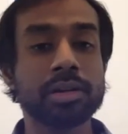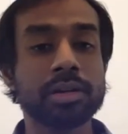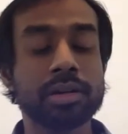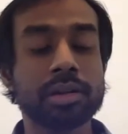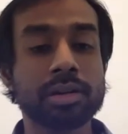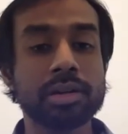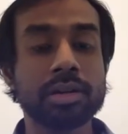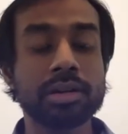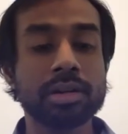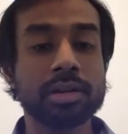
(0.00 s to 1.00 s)

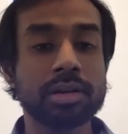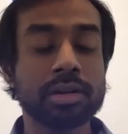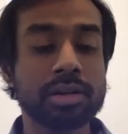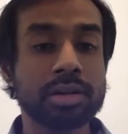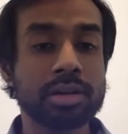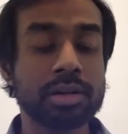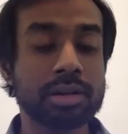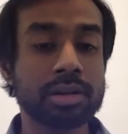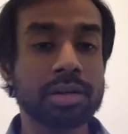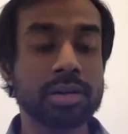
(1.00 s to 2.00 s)

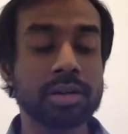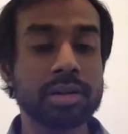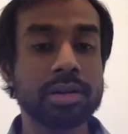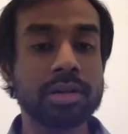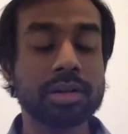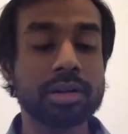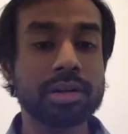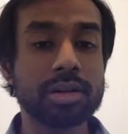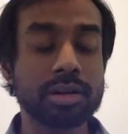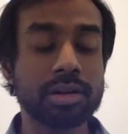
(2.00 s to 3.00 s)

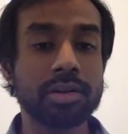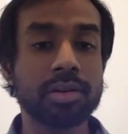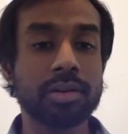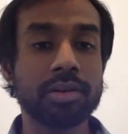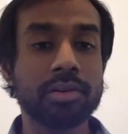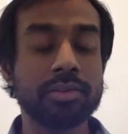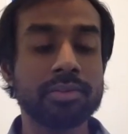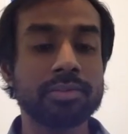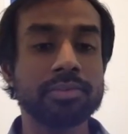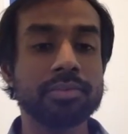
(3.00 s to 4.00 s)

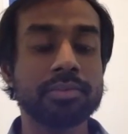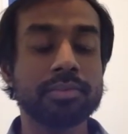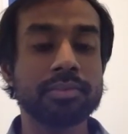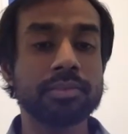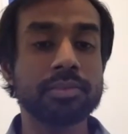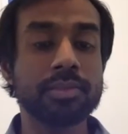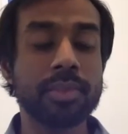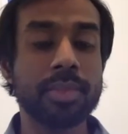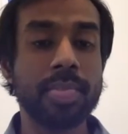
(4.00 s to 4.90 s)
This person isn't speaking.